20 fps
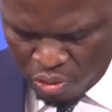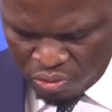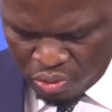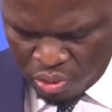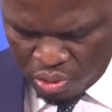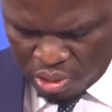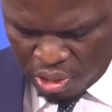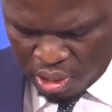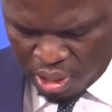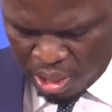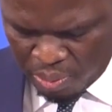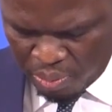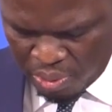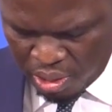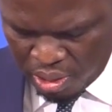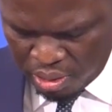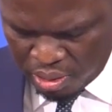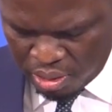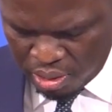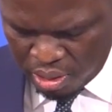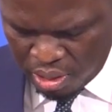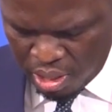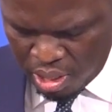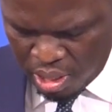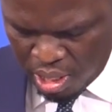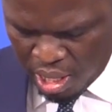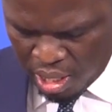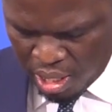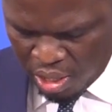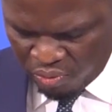of sustainability
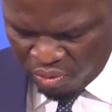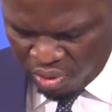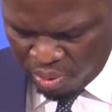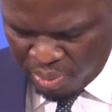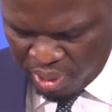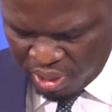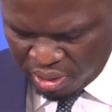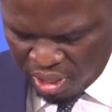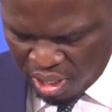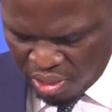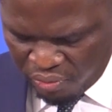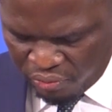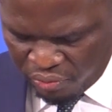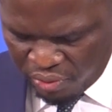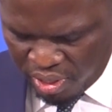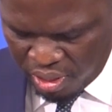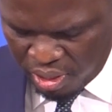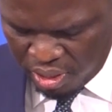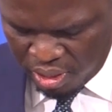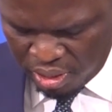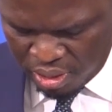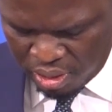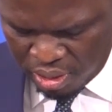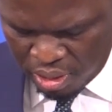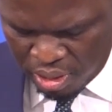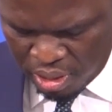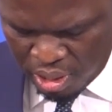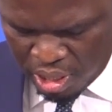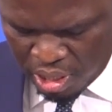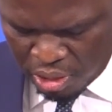and environmental friendly,
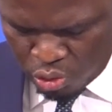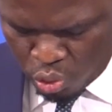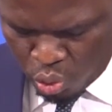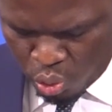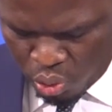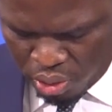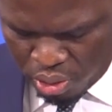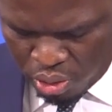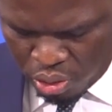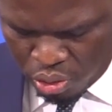showing,